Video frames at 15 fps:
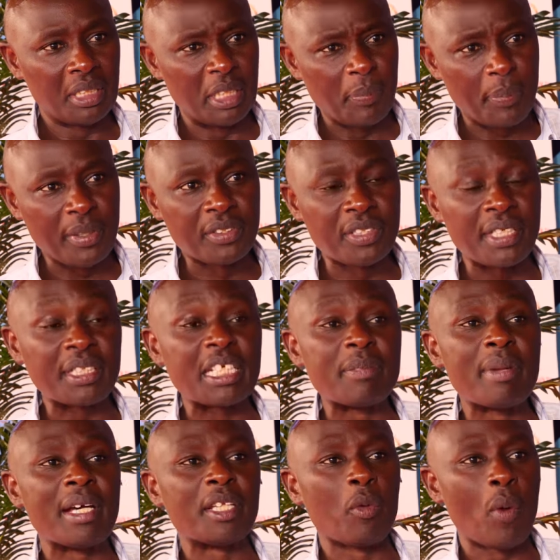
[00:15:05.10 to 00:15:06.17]

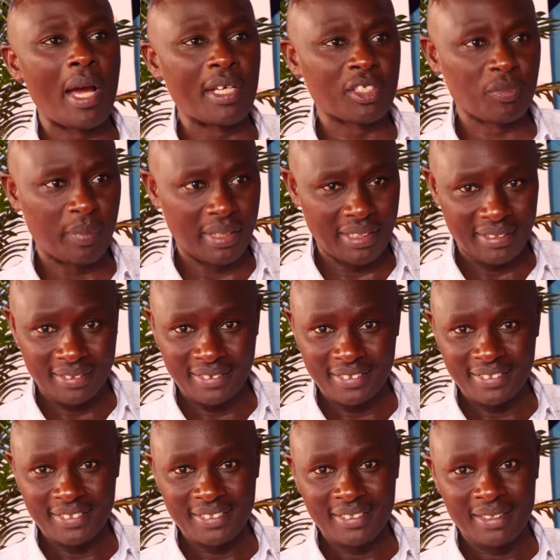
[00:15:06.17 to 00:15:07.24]
represented by the wise men
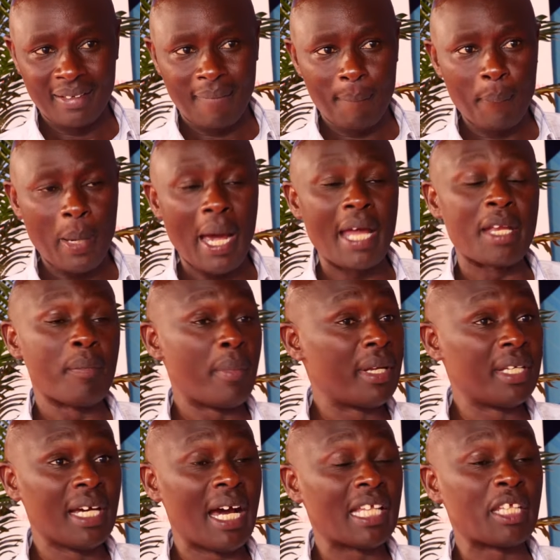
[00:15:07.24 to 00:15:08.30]
and
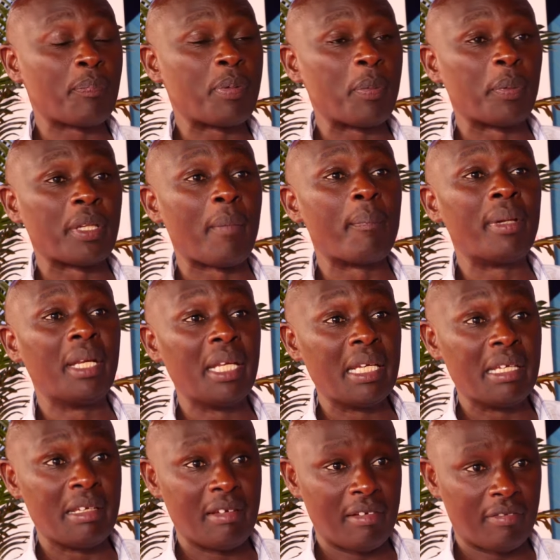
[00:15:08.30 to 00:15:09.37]
many other people that
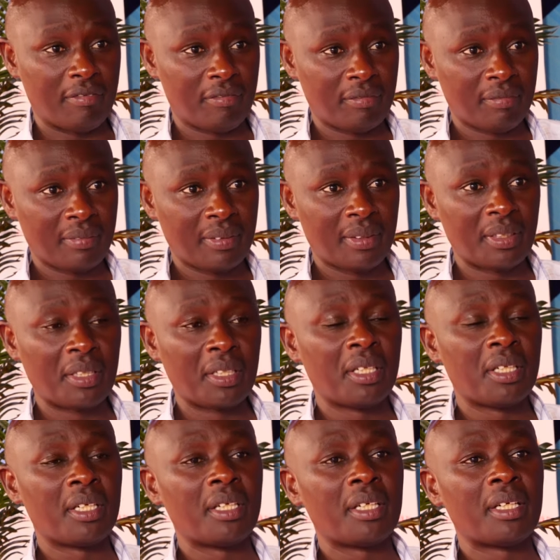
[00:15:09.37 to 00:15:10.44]
believe
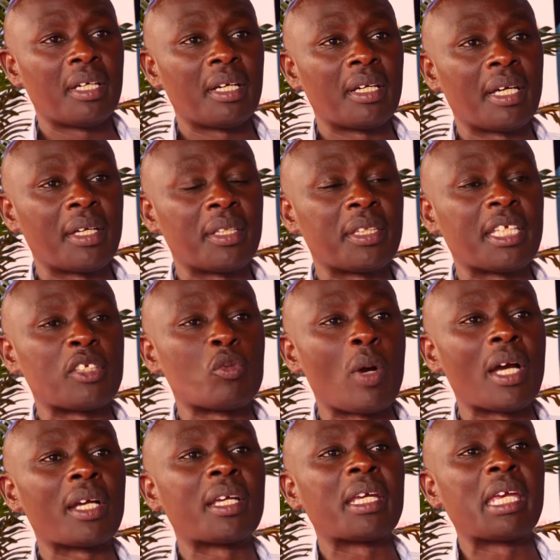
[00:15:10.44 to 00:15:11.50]
that
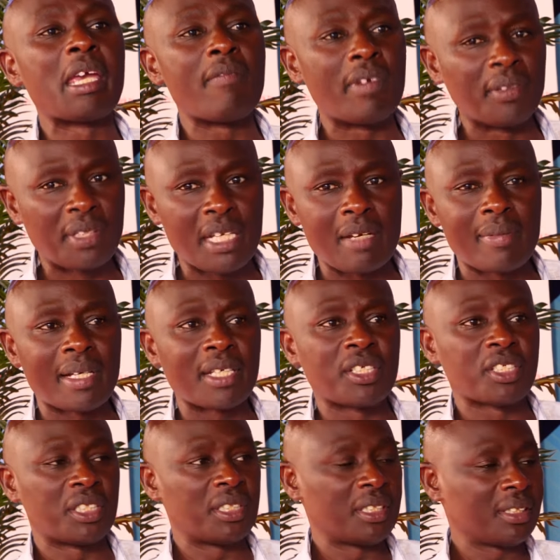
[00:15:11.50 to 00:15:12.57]
were given the
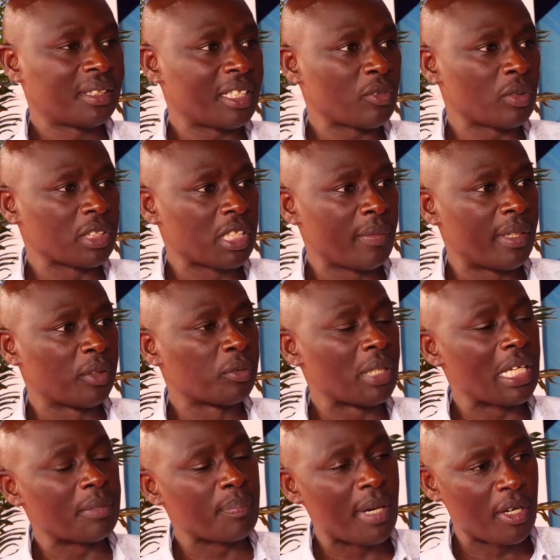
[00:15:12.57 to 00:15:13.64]
revelation that was given to
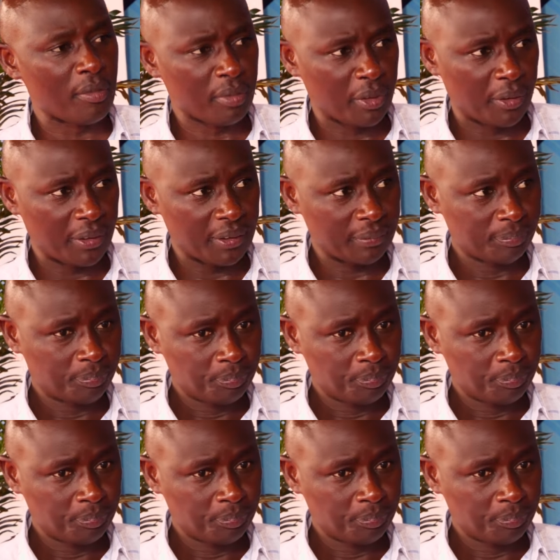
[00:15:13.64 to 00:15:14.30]
that man of God.